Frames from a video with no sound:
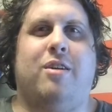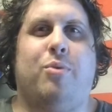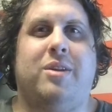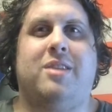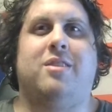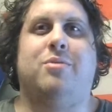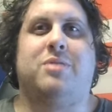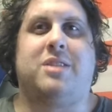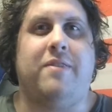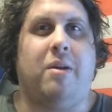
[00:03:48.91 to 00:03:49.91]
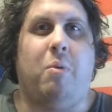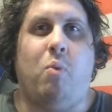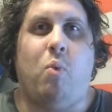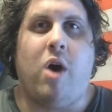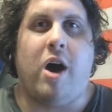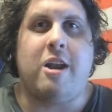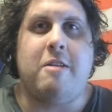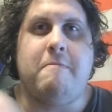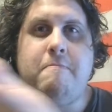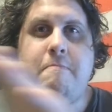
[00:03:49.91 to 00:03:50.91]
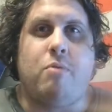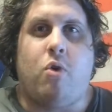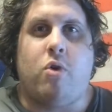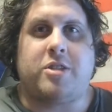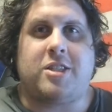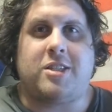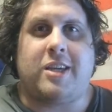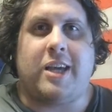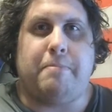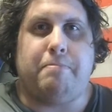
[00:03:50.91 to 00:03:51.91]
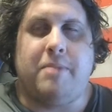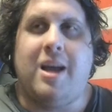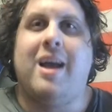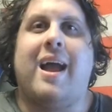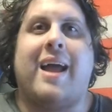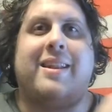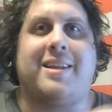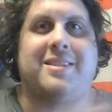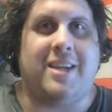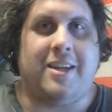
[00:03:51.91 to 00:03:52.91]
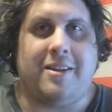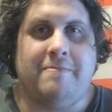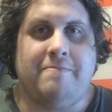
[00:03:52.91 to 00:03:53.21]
All we need to do is give it a one more skip and that's it